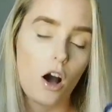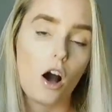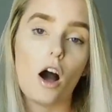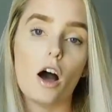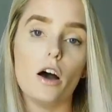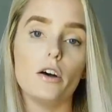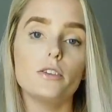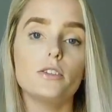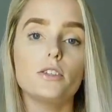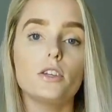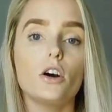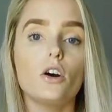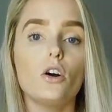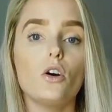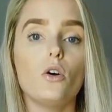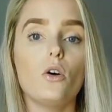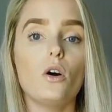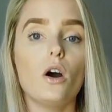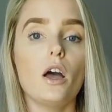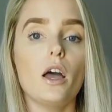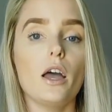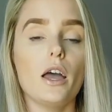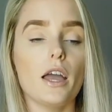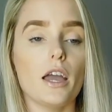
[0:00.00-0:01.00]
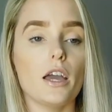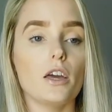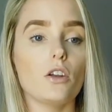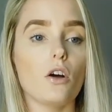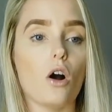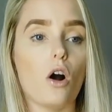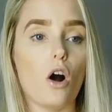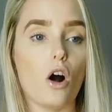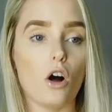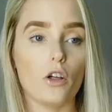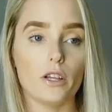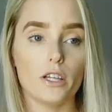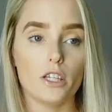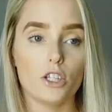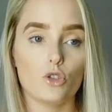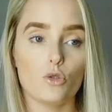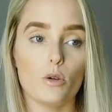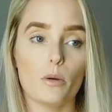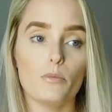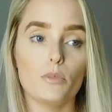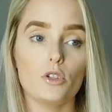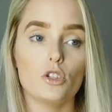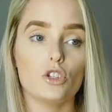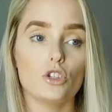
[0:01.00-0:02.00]
Also, in all these
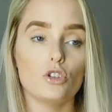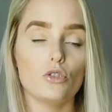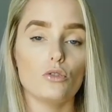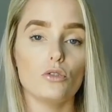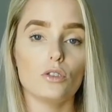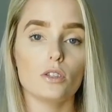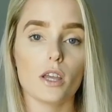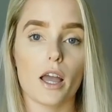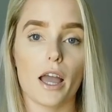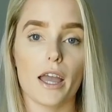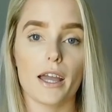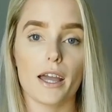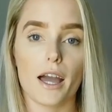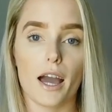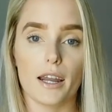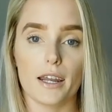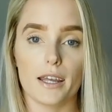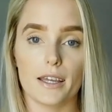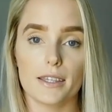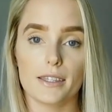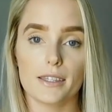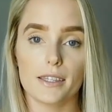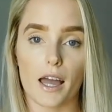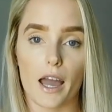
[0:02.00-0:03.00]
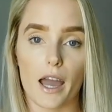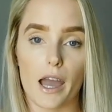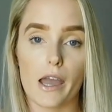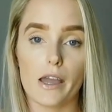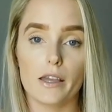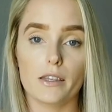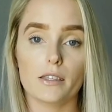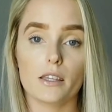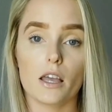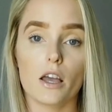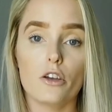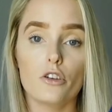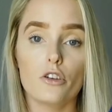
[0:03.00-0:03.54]
swimsuits, I got a size